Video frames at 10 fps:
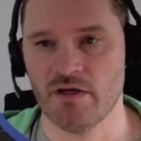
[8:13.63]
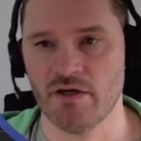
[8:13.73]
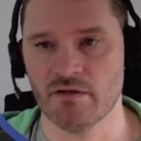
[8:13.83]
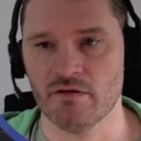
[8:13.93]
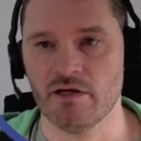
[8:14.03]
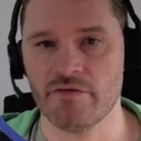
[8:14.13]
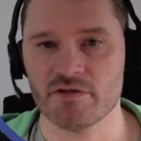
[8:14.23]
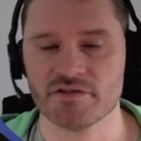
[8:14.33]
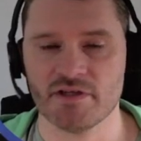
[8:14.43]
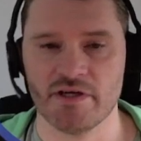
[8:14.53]
And
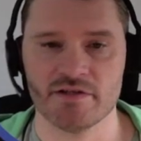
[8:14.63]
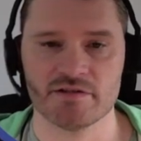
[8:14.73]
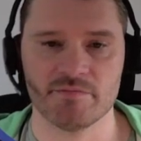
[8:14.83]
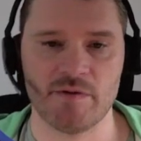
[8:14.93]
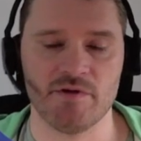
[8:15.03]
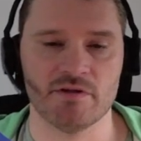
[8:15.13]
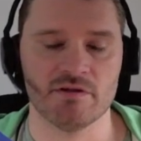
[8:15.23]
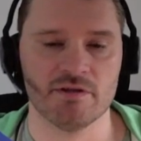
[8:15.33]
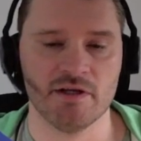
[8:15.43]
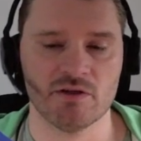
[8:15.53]
other sites, maybe
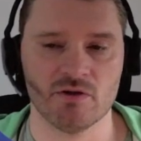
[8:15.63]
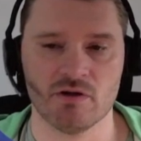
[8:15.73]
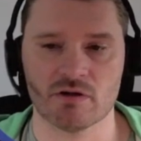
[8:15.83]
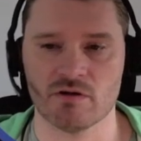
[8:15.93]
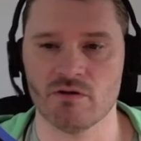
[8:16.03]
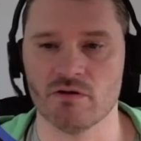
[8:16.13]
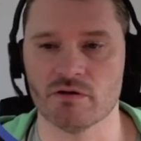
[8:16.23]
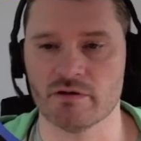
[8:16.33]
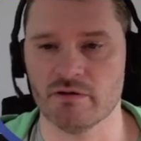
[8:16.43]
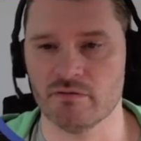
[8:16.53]
TikTok
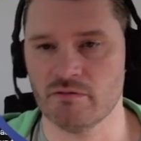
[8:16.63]
or